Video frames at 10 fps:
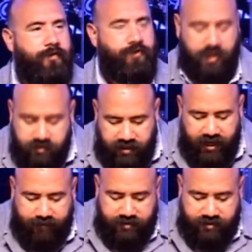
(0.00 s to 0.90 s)
just think
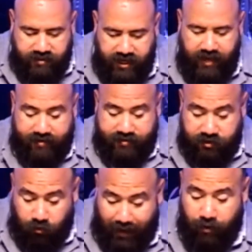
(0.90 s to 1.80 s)
of the scene that's
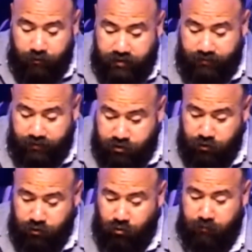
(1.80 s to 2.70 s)
surrounding the
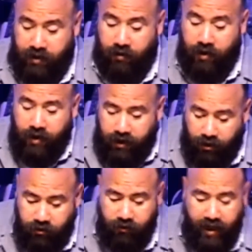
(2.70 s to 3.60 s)
tomb here. Here
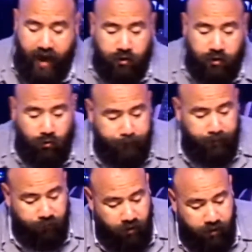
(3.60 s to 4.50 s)
you have a group
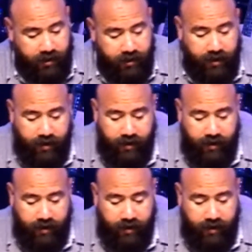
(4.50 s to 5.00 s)
of women,